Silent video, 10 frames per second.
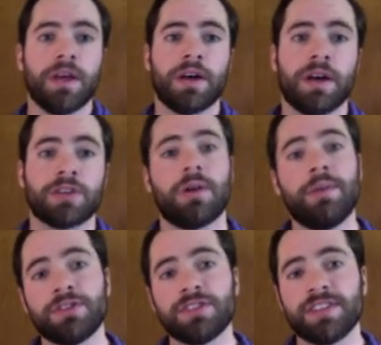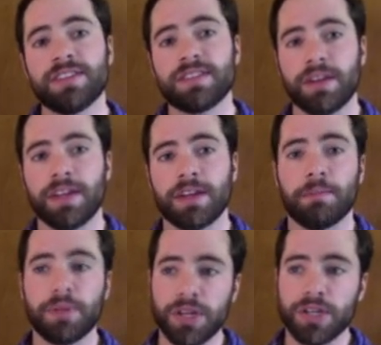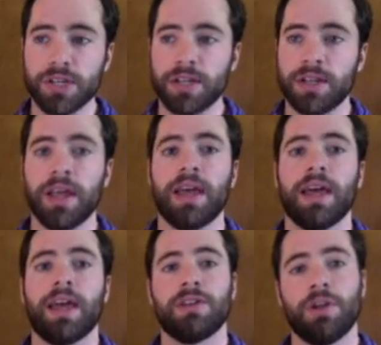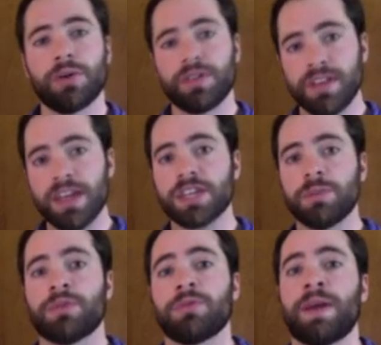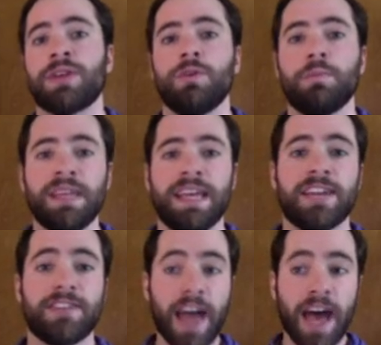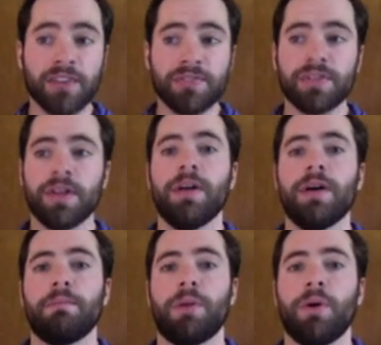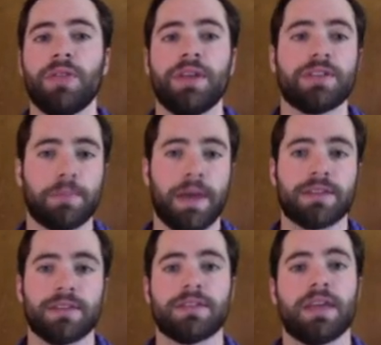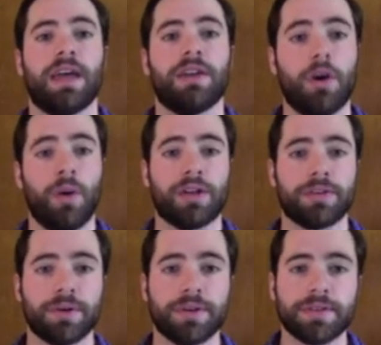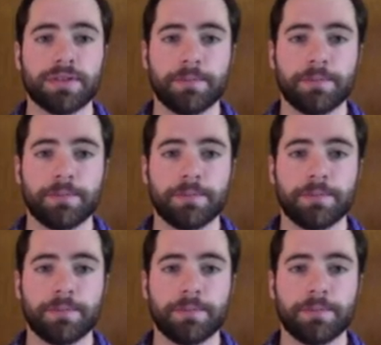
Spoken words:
So I'm interested in studying completion and localization with respect to Pn of f, both in spaces and O-algebras.